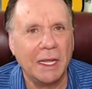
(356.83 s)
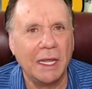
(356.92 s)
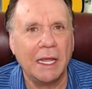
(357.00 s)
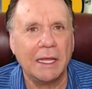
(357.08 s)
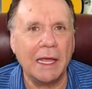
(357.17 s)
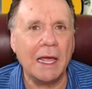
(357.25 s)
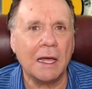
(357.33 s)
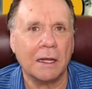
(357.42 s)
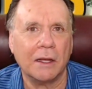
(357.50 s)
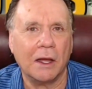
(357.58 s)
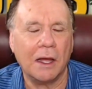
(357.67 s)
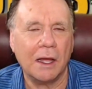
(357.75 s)

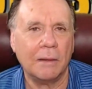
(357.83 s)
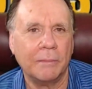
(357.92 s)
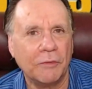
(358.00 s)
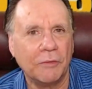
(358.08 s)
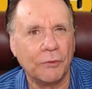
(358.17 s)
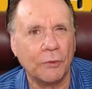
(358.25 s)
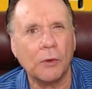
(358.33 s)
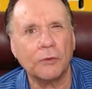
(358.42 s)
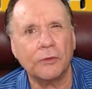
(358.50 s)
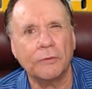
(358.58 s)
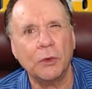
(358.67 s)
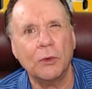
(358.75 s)
Yeah. For those
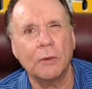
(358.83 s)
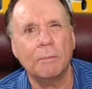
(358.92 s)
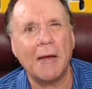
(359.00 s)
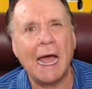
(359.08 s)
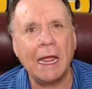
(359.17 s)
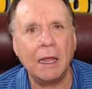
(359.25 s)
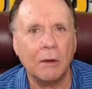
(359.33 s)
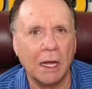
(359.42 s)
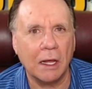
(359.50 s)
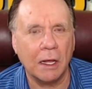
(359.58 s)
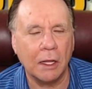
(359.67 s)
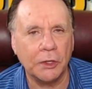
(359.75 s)
of you who buy,
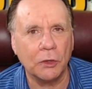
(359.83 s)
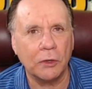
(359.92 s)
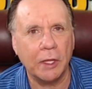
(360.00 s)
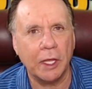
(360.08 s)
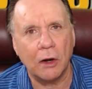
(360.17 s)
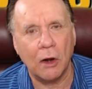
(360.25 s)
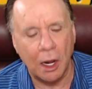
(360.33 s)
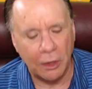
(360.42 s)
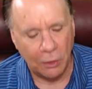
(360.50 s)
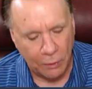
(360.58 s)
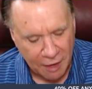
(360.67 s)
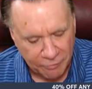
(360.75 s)
you'll get an
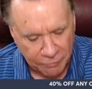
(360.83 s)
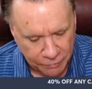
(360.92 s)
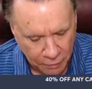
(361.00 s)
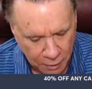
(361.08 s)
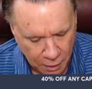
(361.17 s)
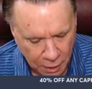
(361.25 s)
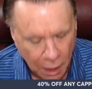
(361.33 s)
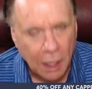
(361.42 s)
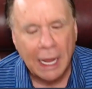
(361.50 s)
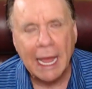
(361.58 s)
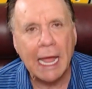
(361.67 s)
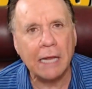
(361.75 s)
autographed
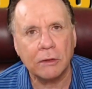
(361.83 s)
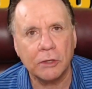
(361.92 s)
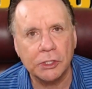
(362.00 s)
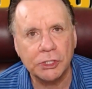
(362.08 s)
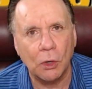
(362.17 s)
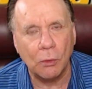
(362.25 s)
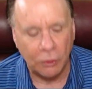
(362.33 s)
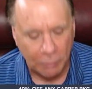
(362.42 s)
hat that Joe